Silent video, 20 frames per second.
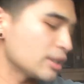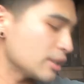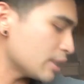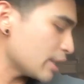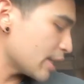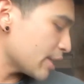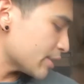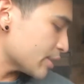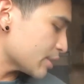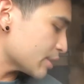They're
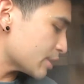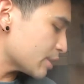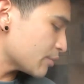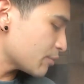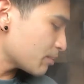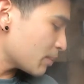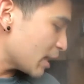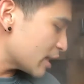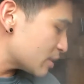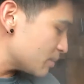so
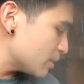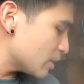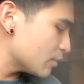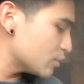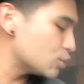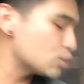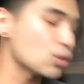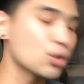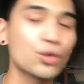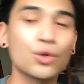hilarious. It
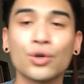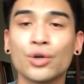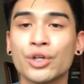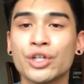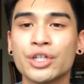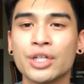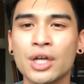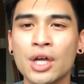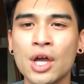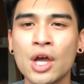reminds me of
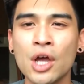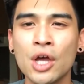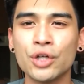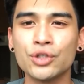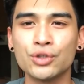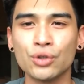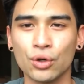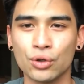Jokoy's